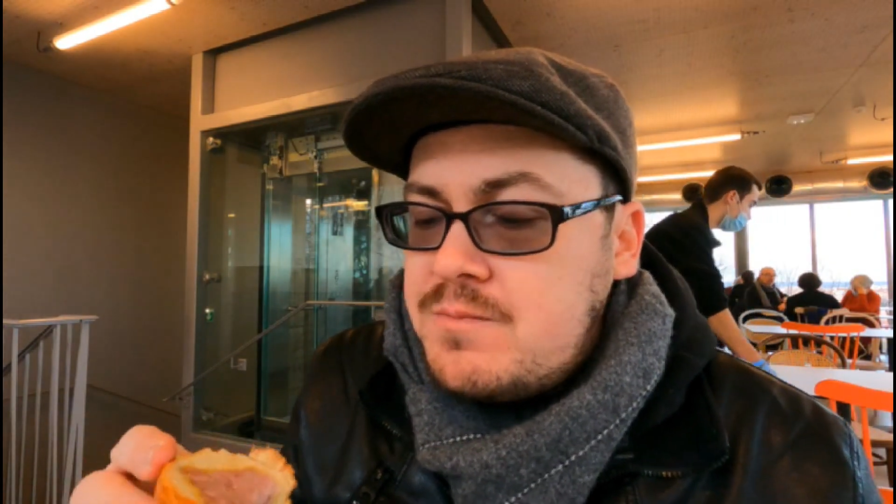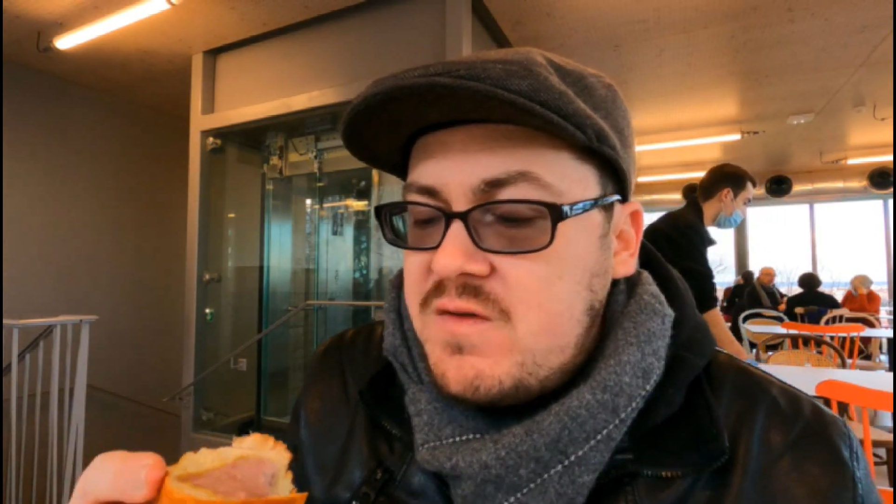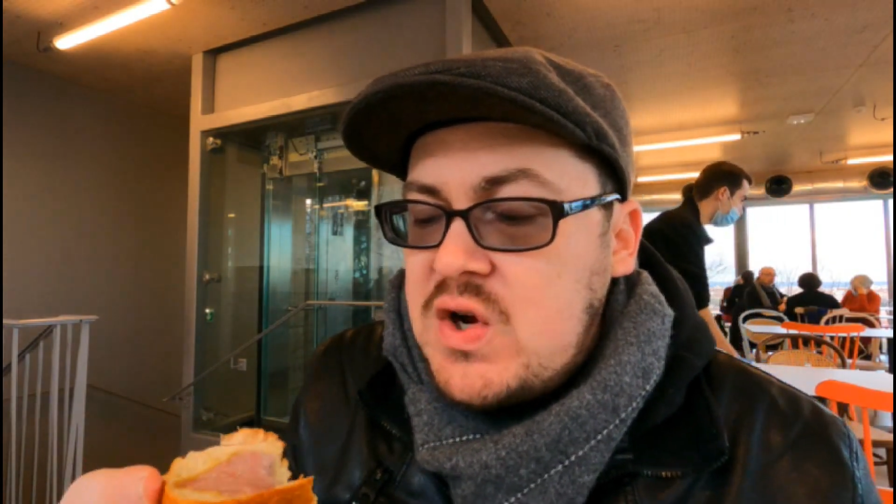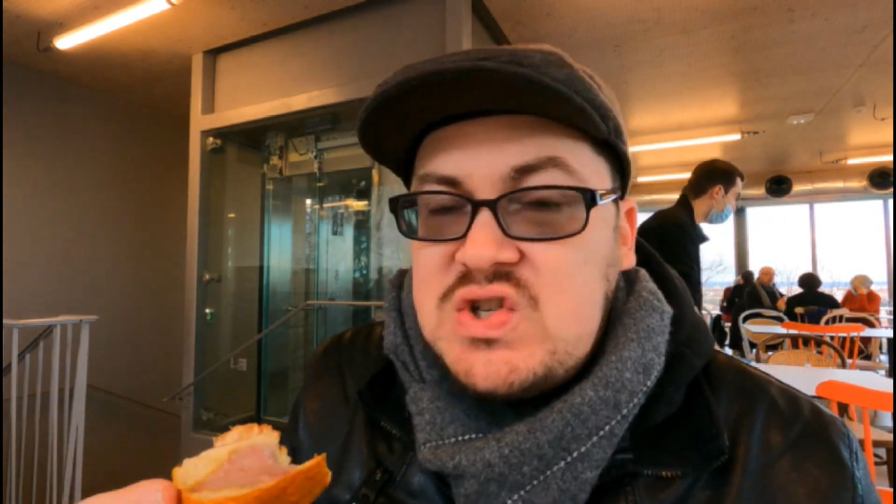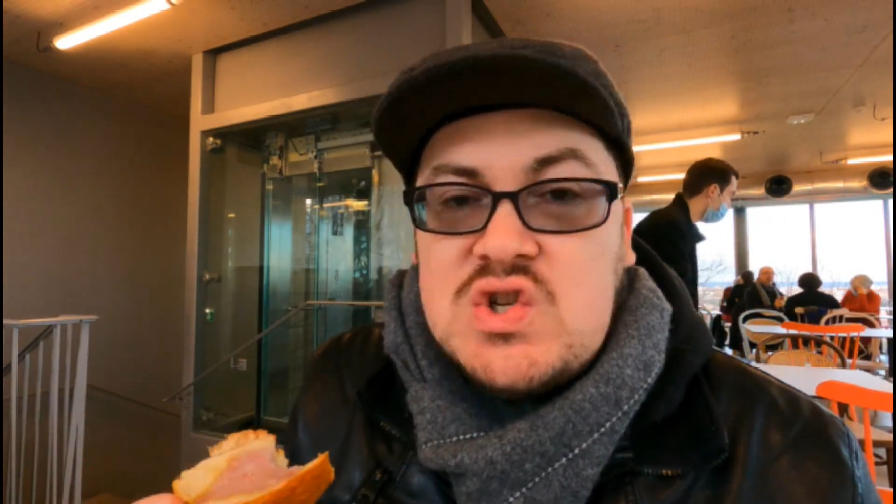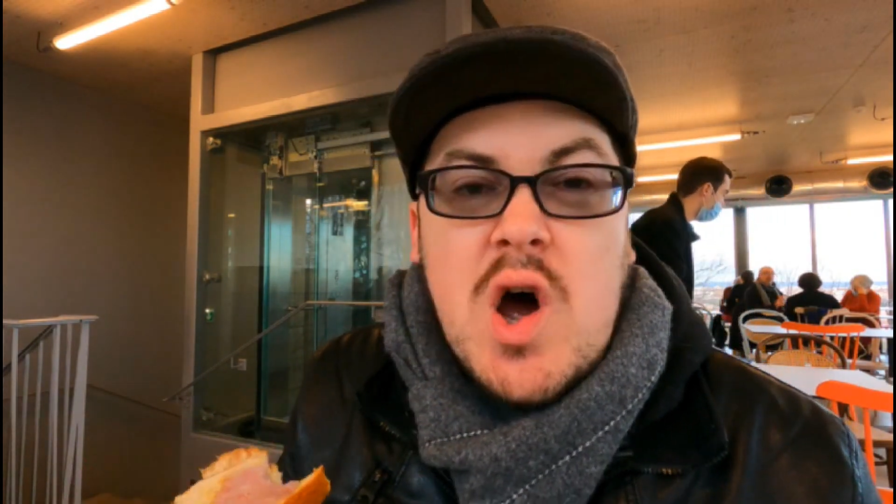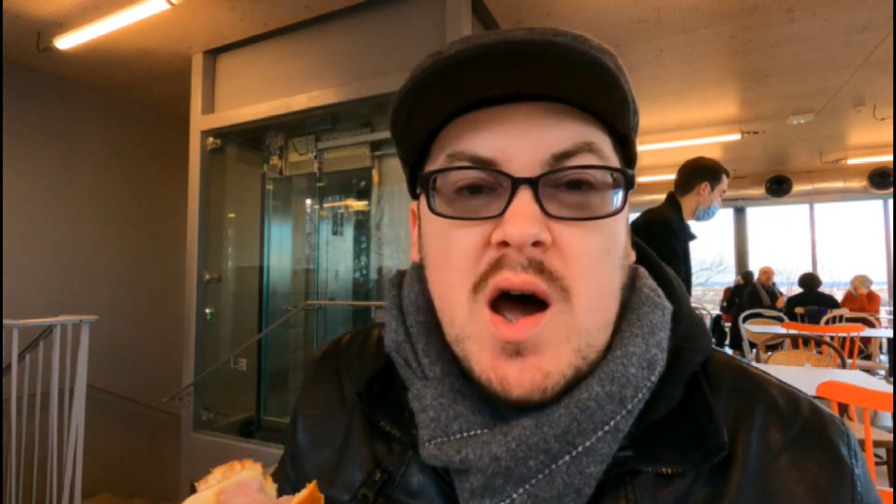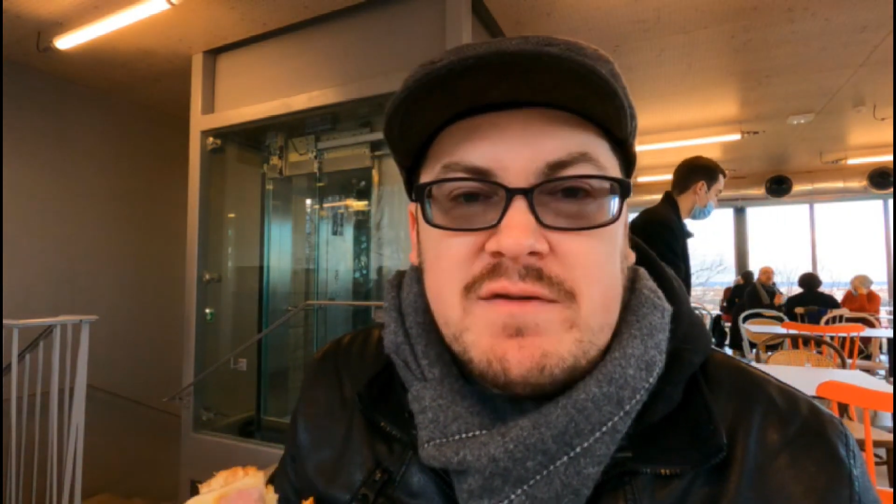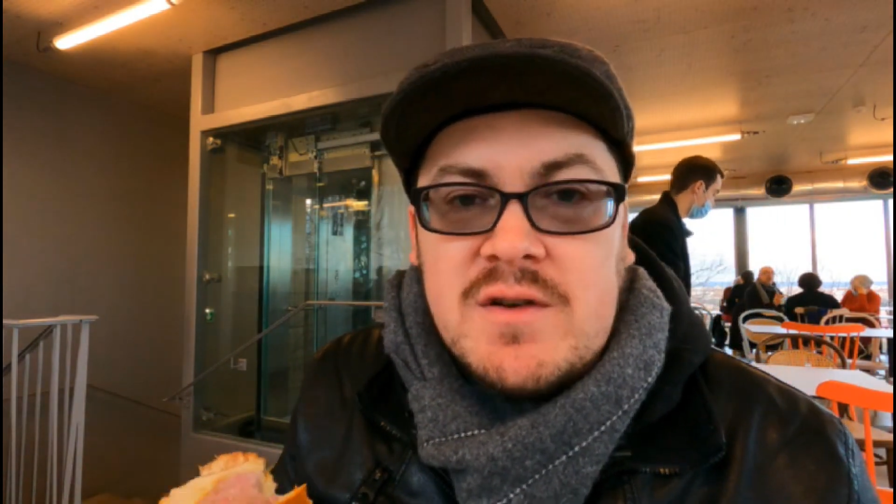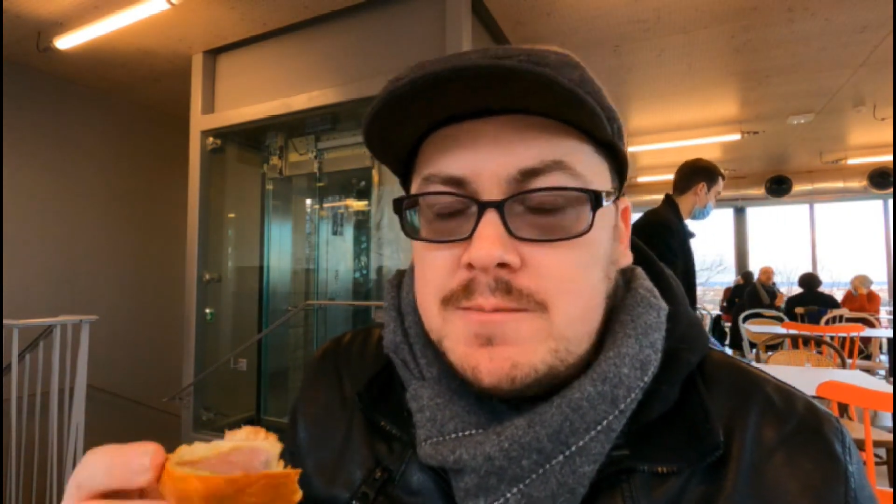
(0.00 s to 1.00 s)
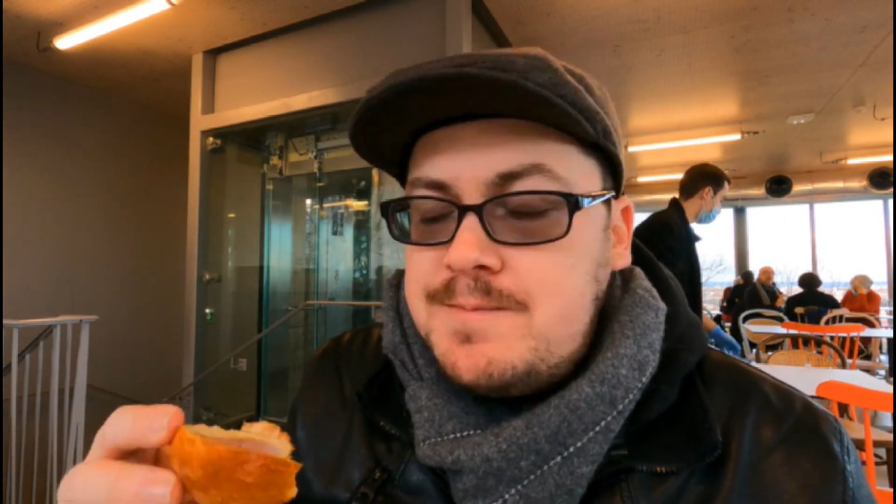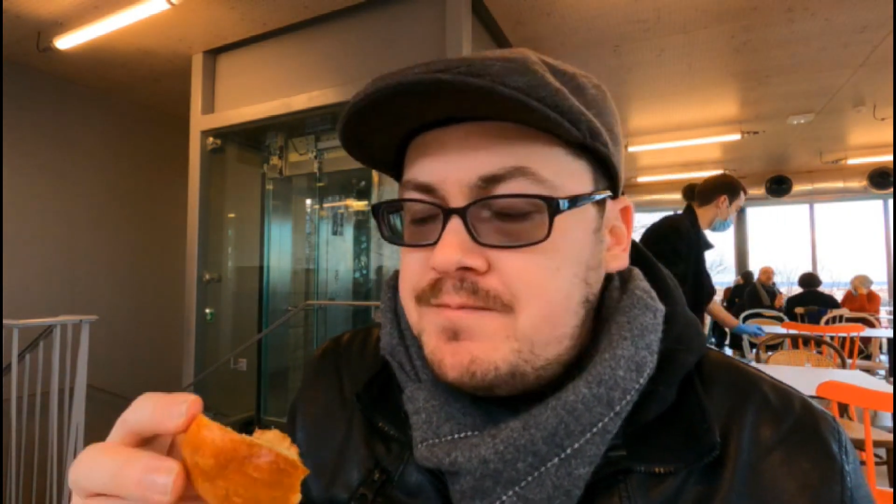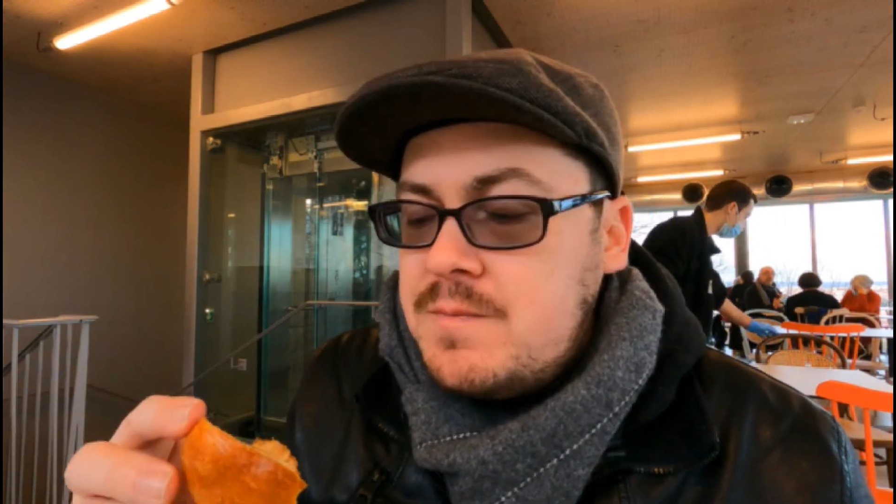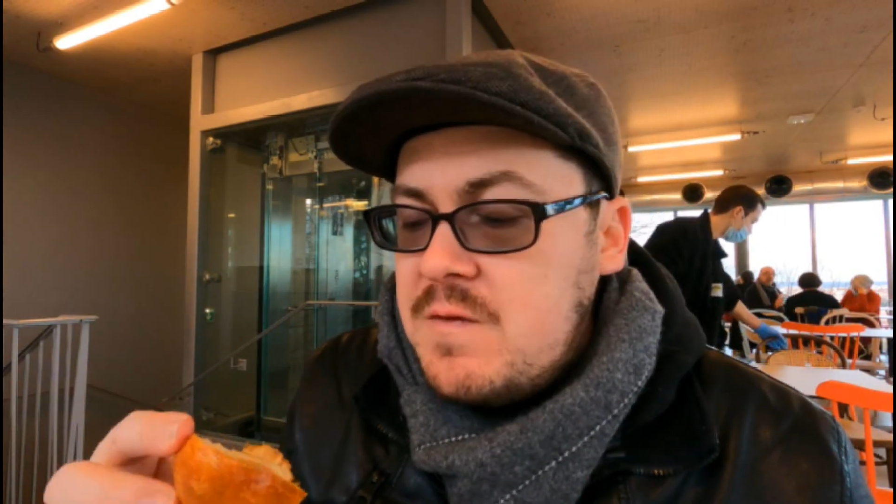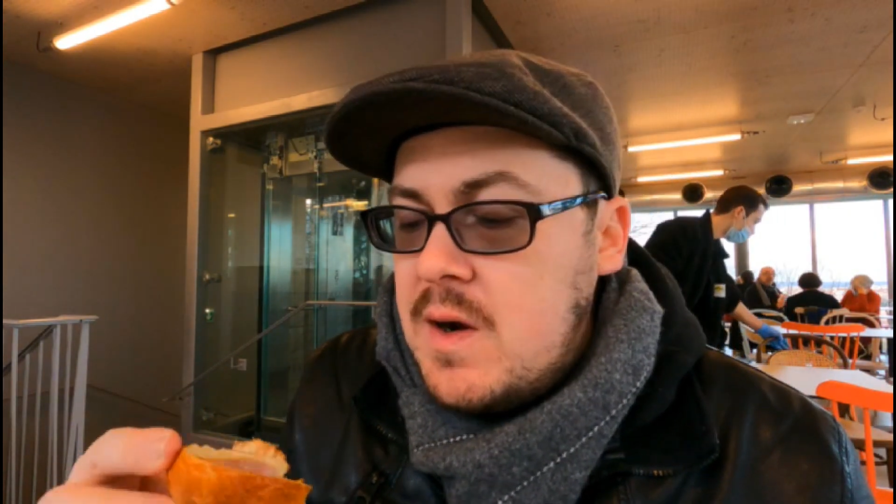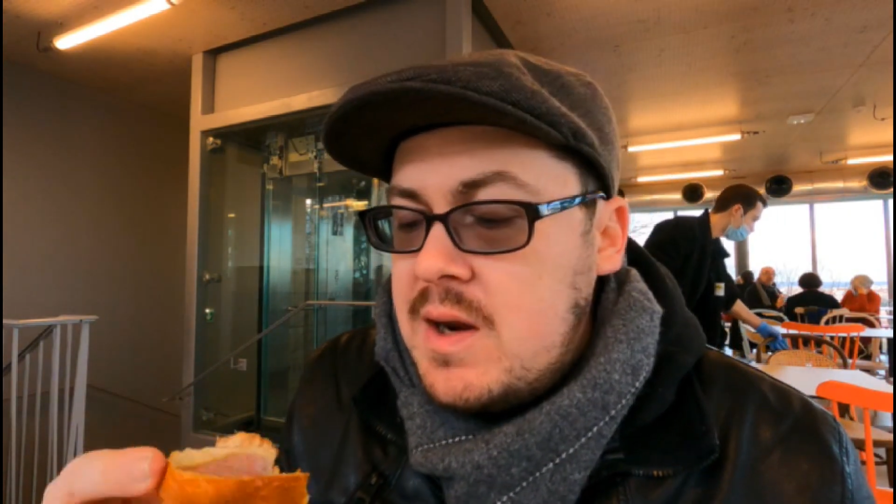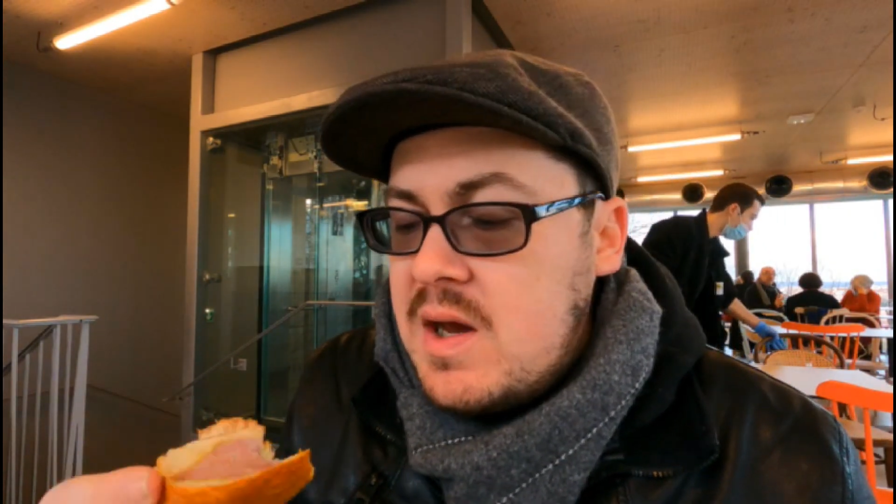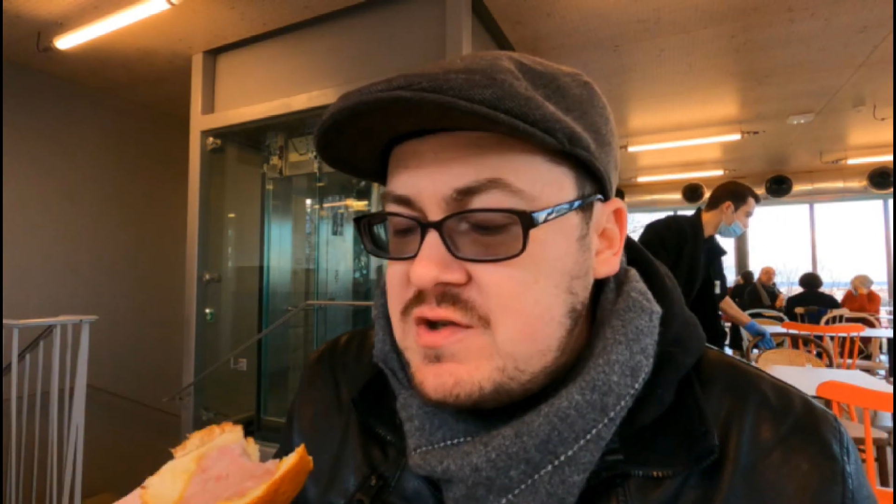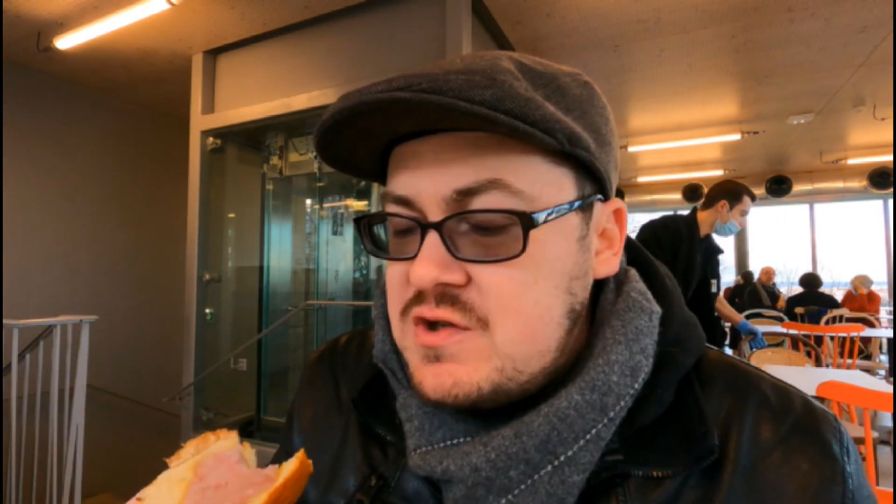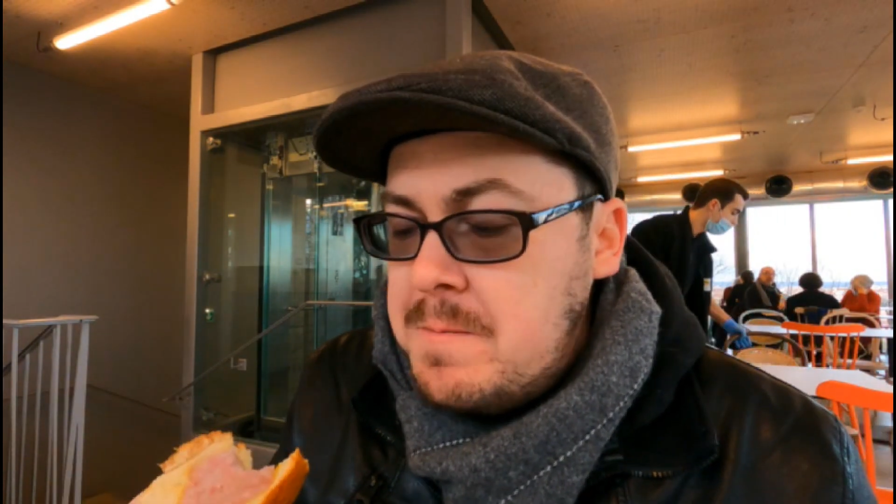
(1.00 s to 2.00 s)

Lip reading: Very soft. Very nice.